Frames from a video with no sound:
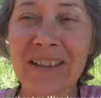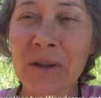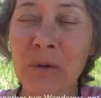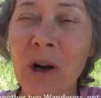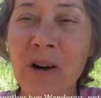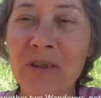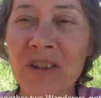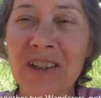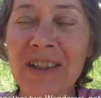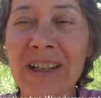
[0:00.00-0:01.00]
that were
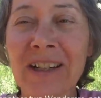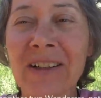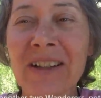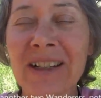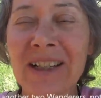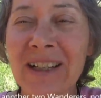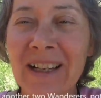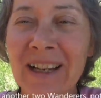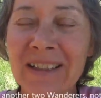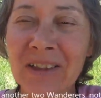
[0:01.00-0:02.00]
harvested there
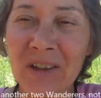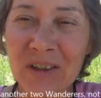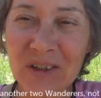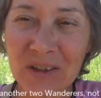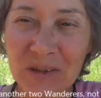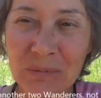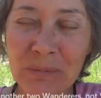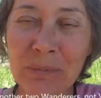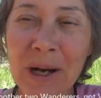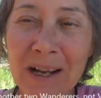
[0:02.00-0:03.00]
and also
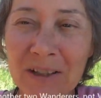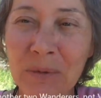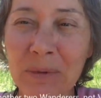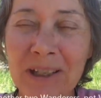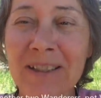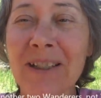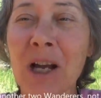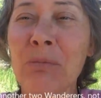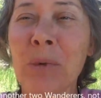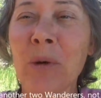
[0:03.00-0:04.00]
possibly
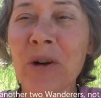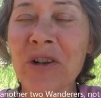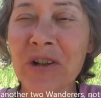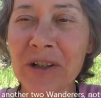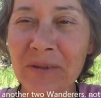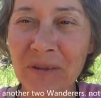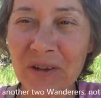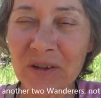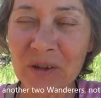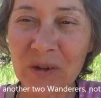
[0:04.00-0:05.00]
some portion of
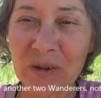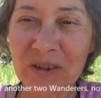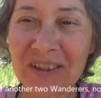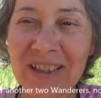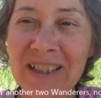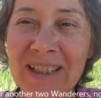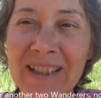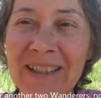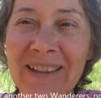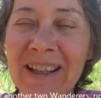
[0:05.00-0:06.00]
the souls
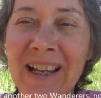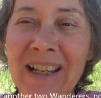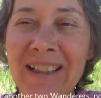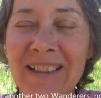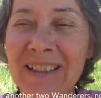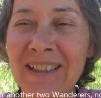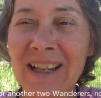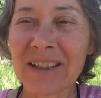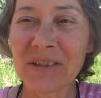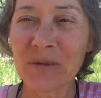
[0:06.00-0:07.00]
that
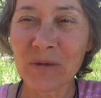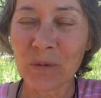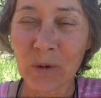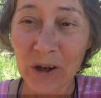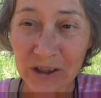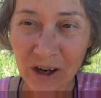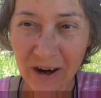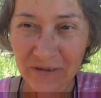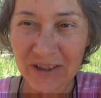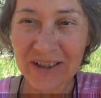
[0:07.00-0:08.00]
that weren't
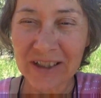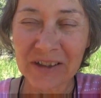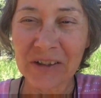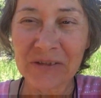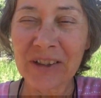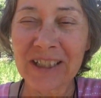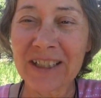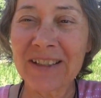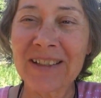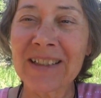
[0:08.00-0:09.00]
harvested on
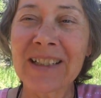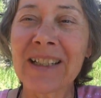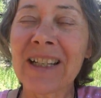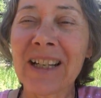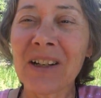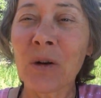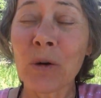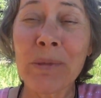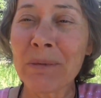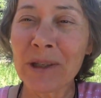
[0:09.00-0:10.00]
Venus,
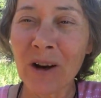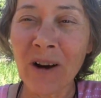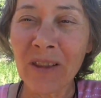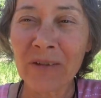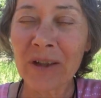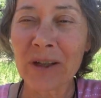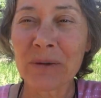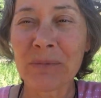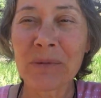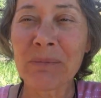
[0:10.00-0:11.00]
or maybe all of
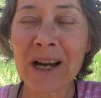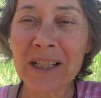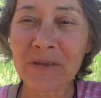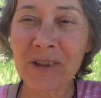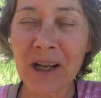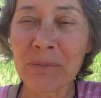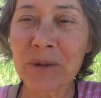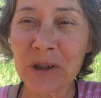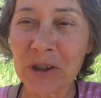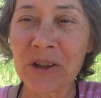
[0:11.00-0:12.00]
them might have come
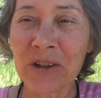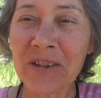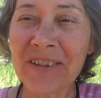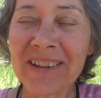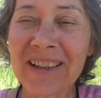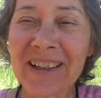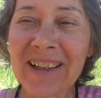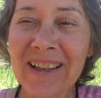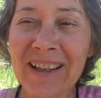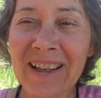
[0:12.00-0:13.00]
to Earth,
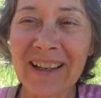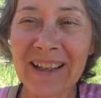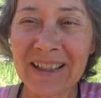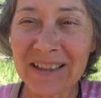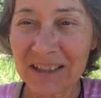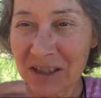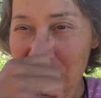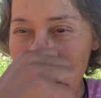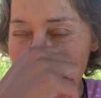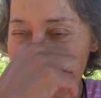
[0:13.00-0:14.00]
and
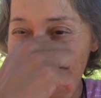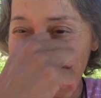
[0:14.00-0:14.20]
um,